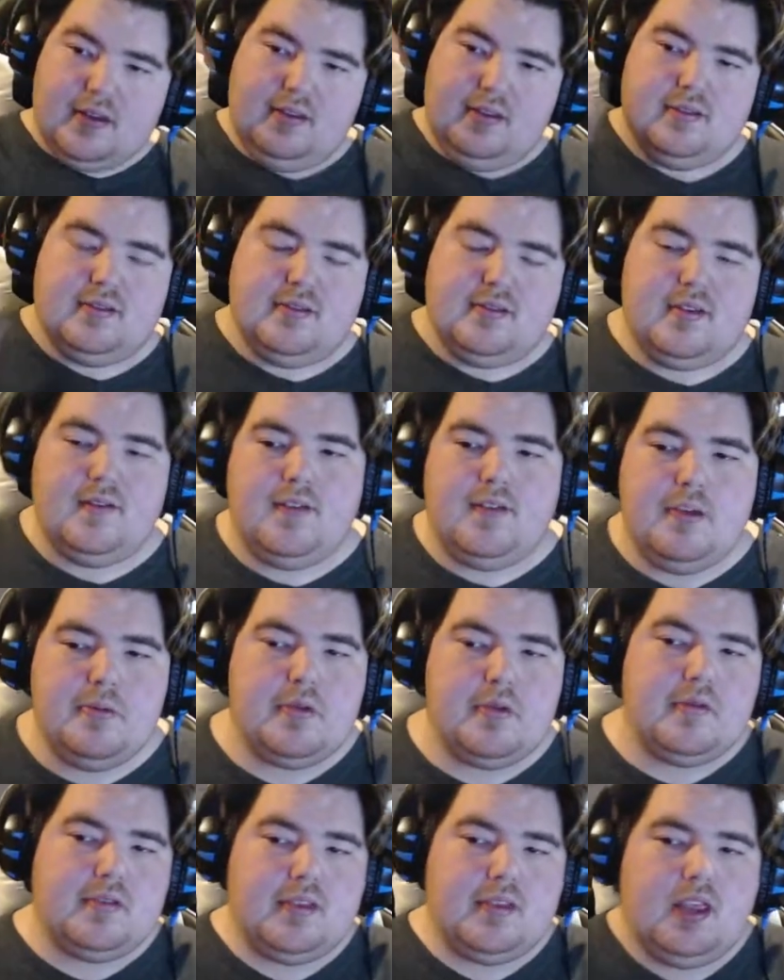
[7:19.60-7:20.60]
and stuff. You even have a
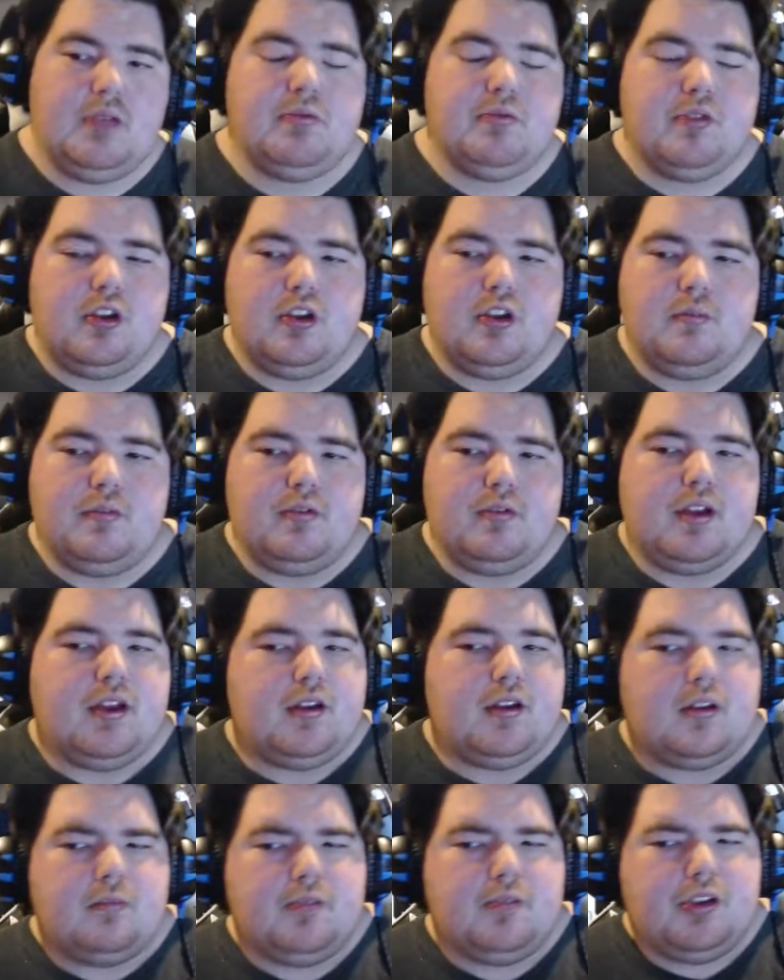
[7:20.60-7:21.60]
table where you can put, like, a
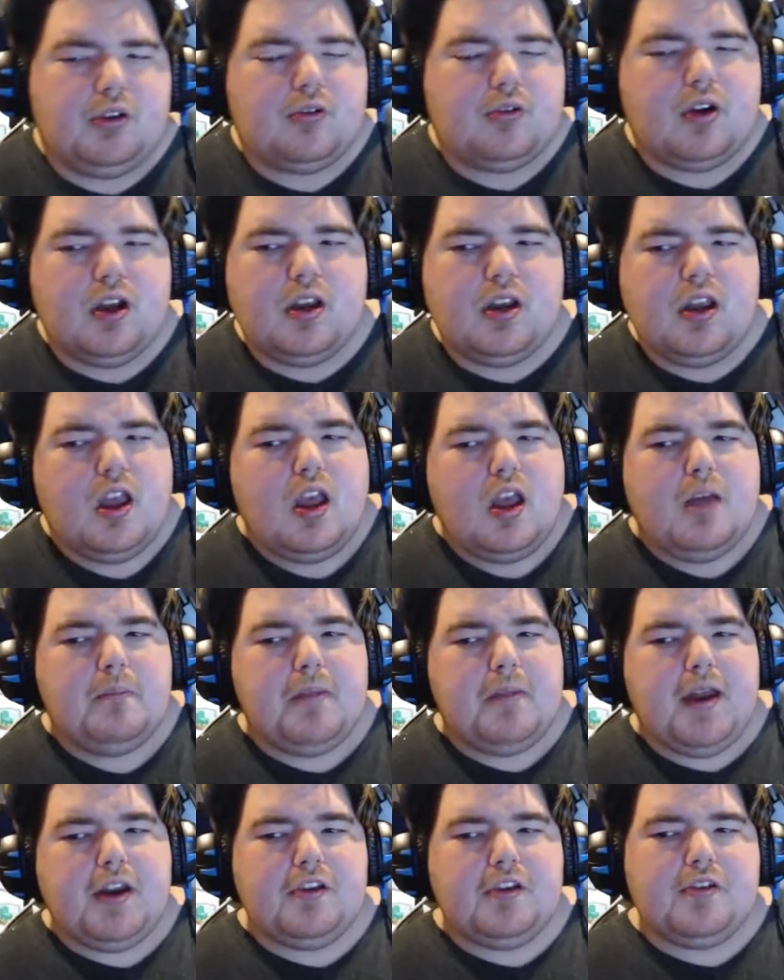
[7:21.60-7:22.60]
computer on. But
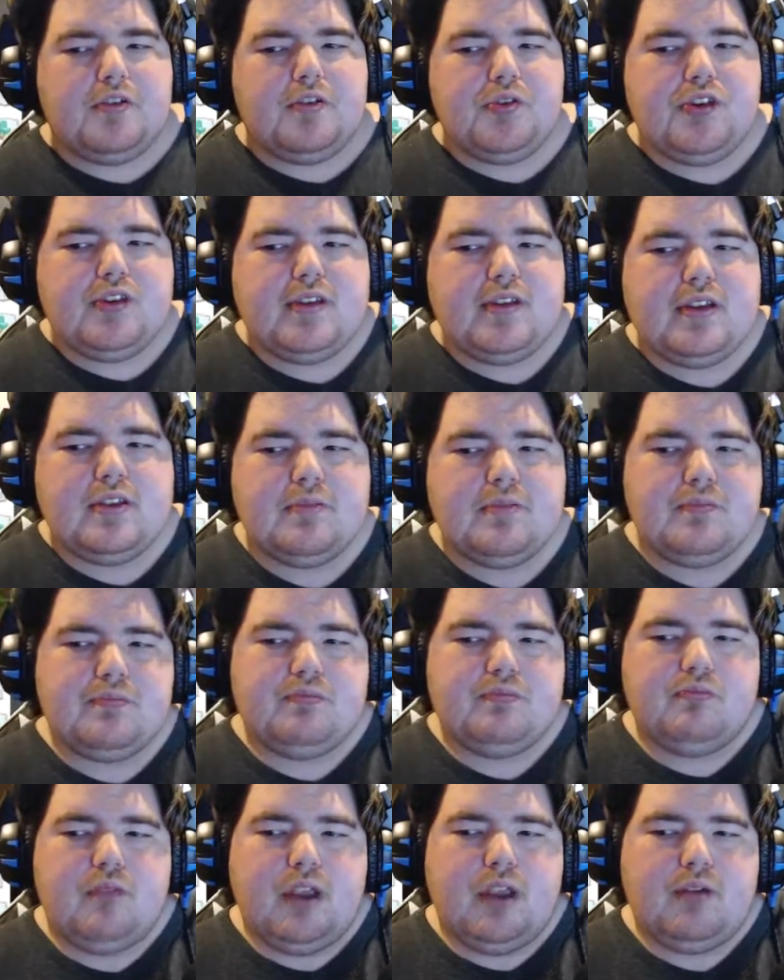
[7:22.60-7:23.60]
I just don't understand the,
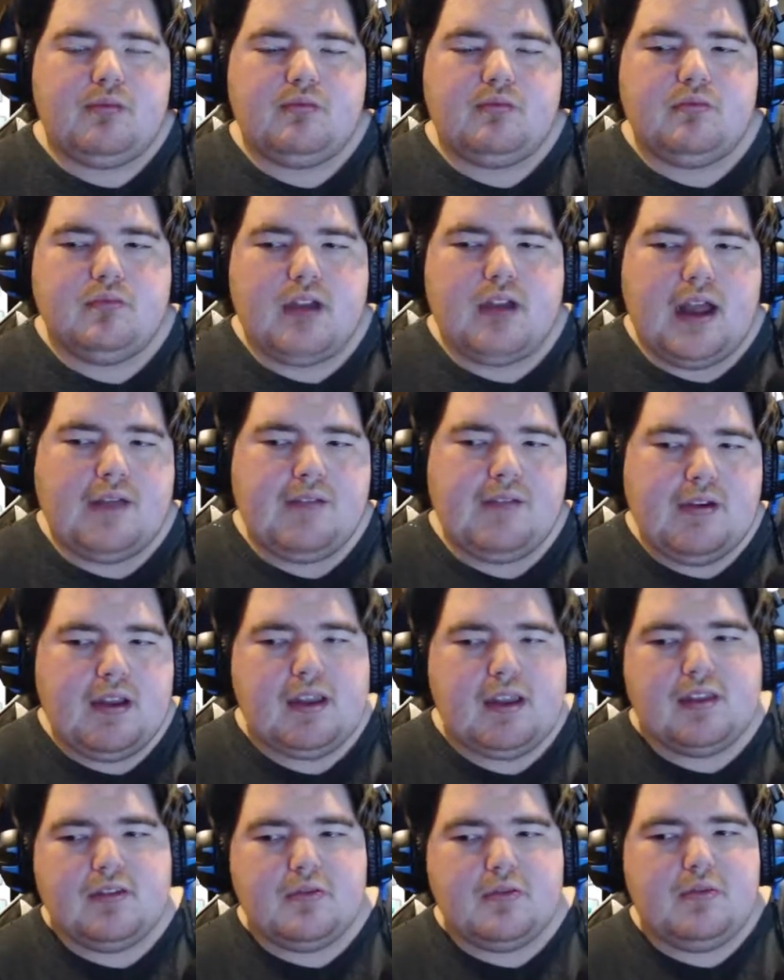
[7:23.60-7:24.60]
like, I feel like
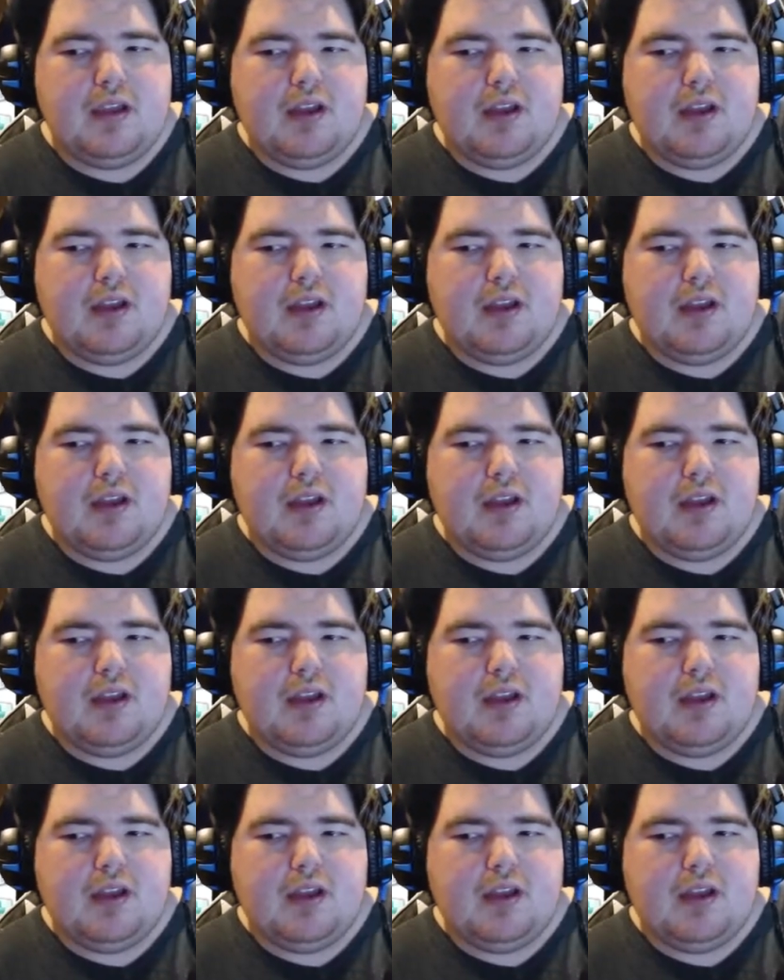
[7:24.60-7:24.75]
this would be, like, a